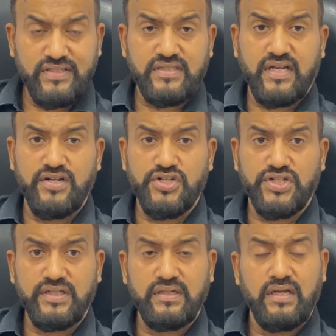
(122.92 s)
this
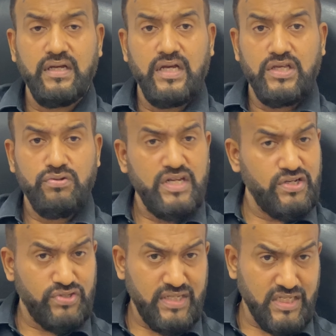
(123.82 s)
condition, you need
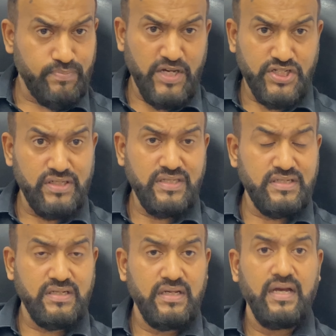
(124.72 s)
to see a
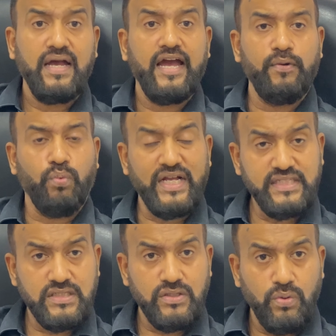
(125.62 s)
specialist, and
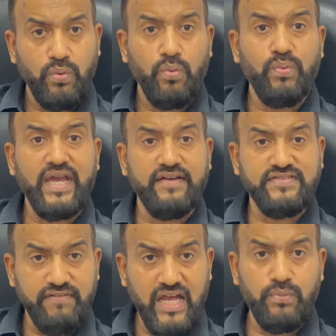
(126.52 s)
once we have
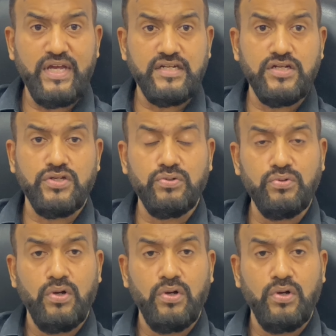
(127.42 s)
evaluated you,